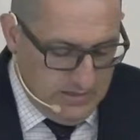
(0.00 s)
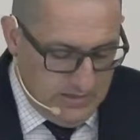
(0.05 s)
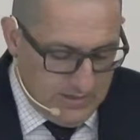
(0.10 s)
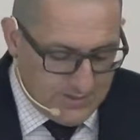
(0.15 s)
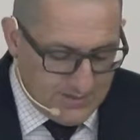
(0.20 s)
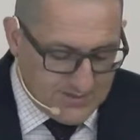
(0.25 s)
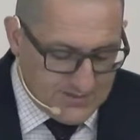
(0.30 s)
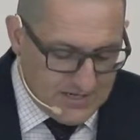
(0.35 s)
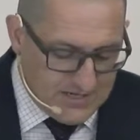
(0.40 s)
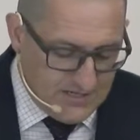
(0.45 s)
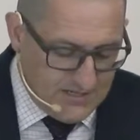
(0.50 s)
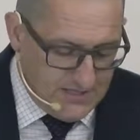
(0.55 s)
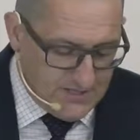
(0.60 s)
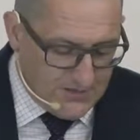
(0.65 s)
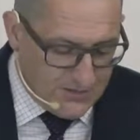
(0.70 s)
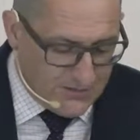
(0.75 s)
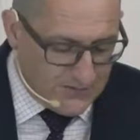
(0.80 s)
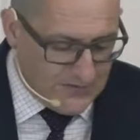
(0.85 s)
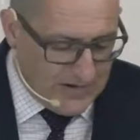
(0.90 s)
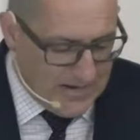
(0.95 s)
In the
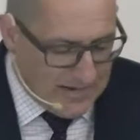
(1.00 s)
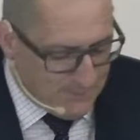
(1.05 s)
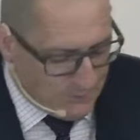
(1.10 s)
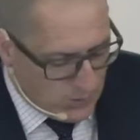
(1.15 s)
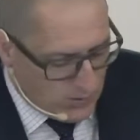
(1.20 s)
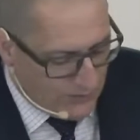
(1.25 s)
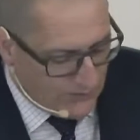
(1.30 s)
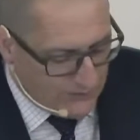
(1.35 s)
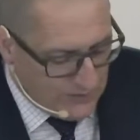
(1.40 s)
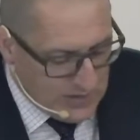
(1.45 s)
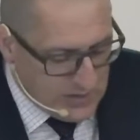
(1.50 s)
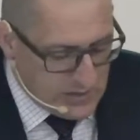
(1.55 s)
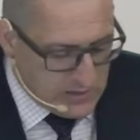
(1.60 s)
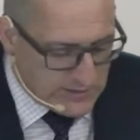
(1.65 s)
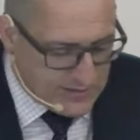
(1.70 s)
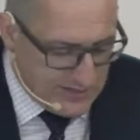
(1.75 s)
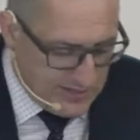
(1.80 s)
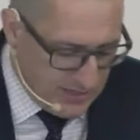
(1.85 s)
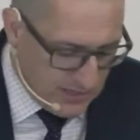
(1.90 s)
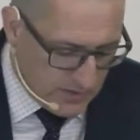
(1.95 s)
days of Amraphel,
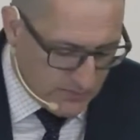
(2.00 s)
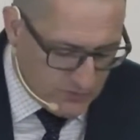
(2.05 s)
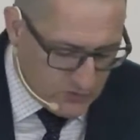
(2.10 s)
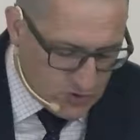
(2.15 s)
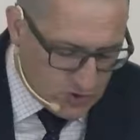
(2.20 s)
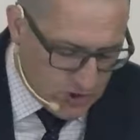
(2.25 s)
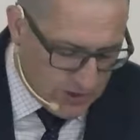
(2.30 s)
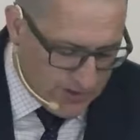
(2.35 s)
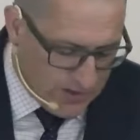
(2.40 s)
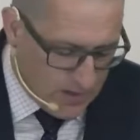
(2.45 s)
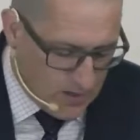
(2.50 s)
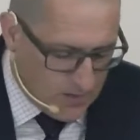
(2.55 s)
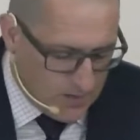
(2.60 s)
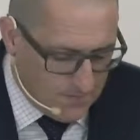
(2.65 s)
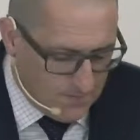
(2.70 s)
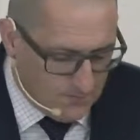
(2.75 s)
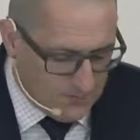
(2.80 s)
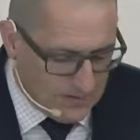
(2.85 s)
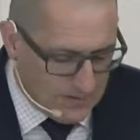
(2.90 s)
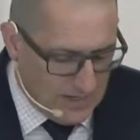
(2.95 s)
king of
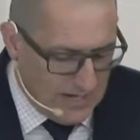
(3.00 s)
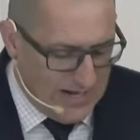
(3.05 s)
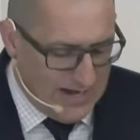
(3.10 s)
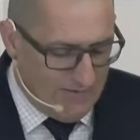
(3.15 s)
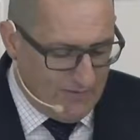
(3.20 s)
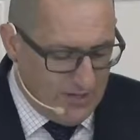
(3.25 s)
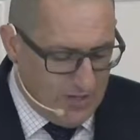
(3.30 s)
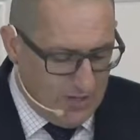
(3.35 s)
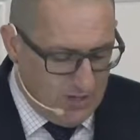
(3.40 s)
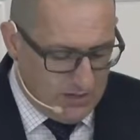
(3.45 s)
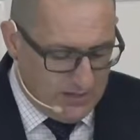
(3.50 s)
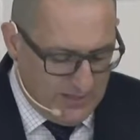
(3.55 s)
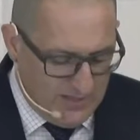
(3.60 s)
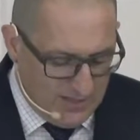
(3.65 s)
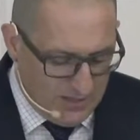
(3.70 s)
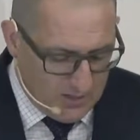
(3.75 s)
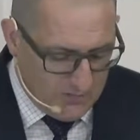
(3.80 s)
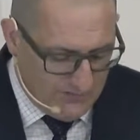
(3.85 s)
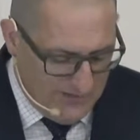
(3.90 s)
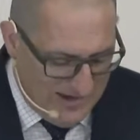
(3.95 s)
Shinar, Arioch,
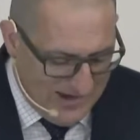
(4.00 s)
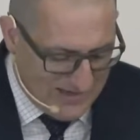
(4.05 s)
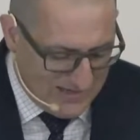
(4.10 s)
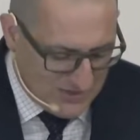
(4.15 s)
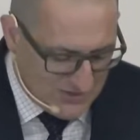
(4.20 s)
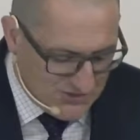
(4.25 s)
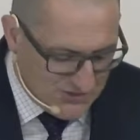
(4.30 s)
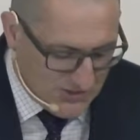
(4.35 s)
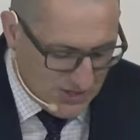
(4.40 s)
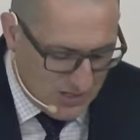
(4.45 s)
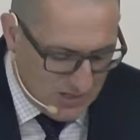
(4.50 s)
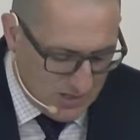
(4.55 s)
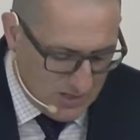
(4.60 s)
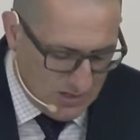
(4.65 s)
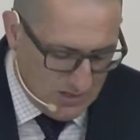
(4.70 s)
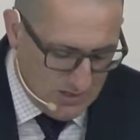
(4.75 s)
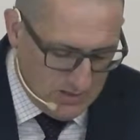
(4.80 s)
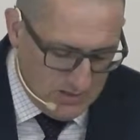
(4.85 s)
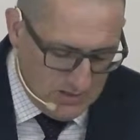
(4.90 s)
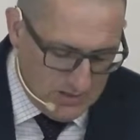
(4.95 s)
king of
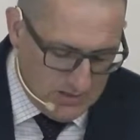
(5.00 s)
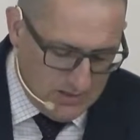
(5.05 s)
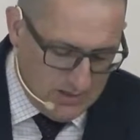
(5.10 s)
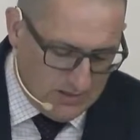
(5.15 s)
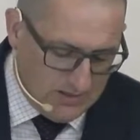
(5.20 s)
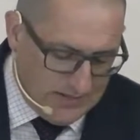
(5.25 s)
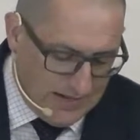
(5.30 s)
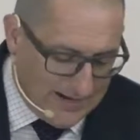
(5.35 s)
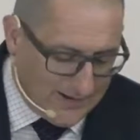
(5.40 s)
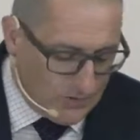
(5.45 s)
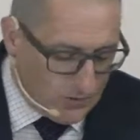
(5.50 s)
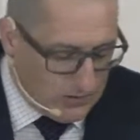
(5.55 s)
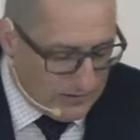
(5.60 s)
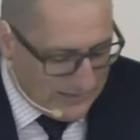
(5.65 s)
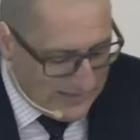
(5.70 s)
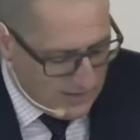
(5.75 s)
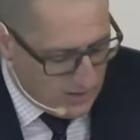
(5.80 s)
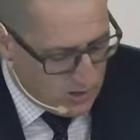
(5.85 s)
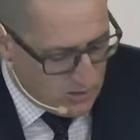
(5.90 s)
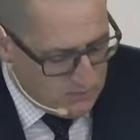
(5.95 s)
Elasar, Kedor
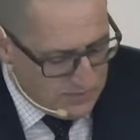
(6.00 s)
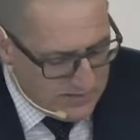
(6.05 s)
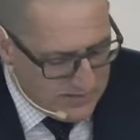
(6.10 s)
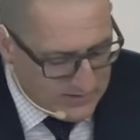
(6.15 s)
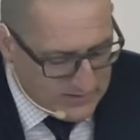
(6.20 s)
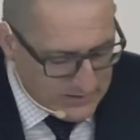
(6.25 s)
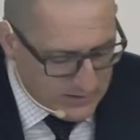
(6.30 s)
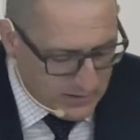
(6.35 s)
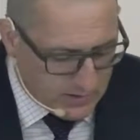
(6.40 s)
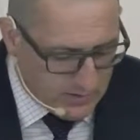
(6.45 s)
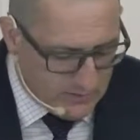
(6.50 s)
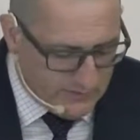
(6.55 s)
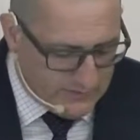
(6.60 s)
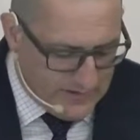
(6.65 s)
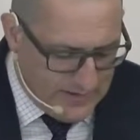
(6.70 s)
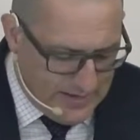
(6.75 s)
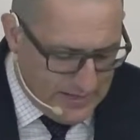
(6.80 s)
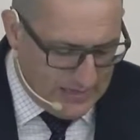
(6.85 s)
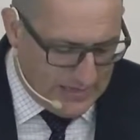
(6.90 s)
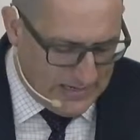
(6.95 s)
Laomer, king of
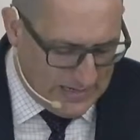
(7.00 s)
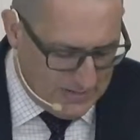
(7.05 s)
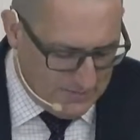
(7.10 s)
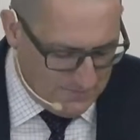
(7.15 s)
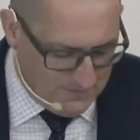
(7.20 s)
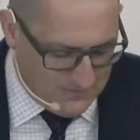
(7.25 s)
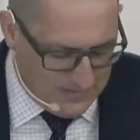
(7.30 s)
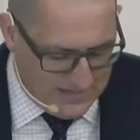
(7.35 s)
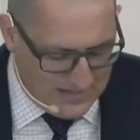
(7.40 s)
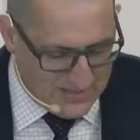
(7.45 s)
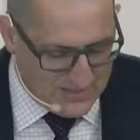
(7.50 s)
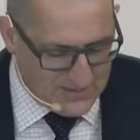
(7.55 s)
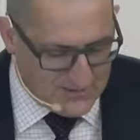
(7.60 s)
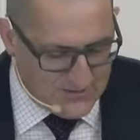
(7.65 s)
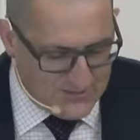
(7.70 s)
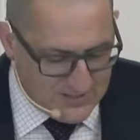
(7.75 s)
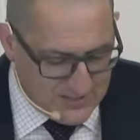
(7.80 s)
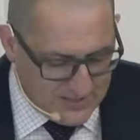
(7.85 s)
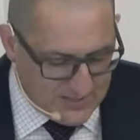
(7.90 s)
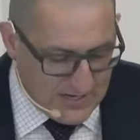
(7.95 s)
Elam,
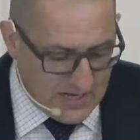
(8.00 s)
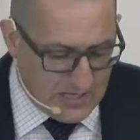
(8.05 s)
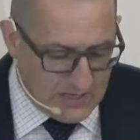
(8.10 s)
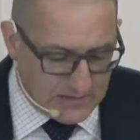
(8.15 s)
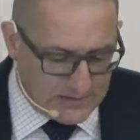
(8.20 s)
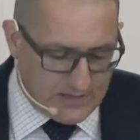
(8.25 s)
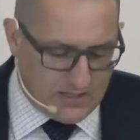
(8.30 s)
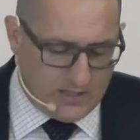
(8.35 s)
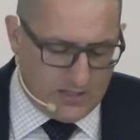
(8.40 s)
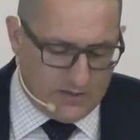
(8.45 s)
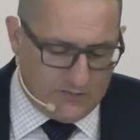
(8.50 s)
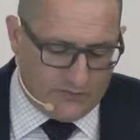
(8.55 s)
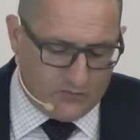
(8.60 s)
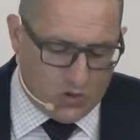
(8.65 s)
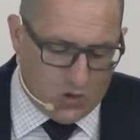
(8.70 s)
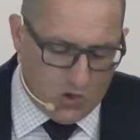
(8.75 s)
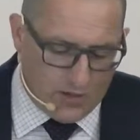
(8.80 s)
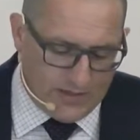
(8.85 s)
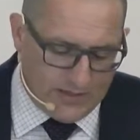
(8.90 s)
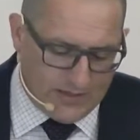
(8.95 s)
and Tidal, king of
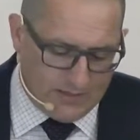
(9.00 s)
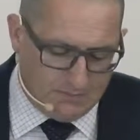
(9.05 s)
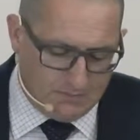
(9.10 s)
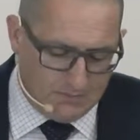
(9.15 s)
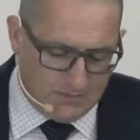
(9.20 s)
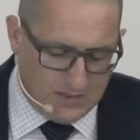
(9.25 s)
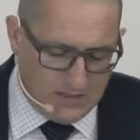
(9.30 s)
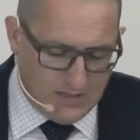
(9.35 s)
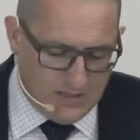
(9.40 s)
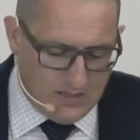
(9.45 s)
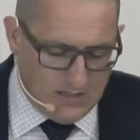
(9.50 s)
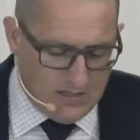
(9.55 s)
Goyim,